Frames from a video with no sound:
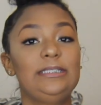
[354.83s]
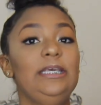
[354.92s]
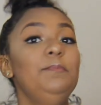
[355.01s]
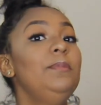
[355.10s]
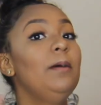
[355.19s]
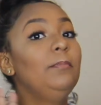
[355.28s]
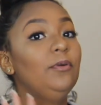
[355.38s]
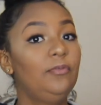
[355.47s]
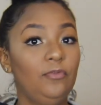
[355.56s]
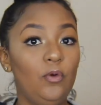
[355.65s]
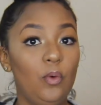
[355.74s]
Tip number
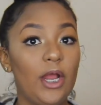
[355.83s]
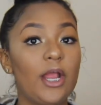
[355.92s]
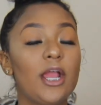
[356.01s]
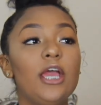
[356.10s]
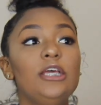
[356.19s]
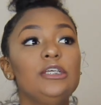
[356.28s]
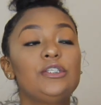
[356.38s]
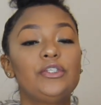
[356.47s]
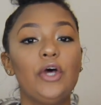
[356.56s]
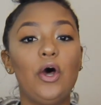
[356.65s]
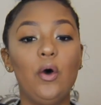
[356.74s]
4.
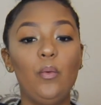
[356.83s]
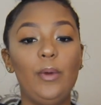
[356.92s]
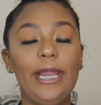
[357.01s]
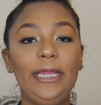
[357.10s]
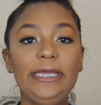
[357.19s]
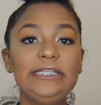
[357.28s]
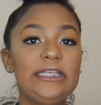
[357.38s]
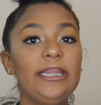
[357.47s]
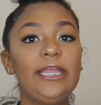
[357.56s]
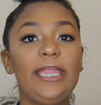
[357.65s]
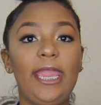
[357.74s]
So when I get
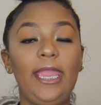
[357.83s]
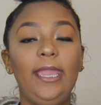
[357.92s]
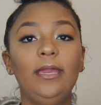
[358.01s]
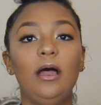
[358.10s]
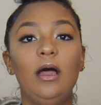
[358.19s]
to the gate,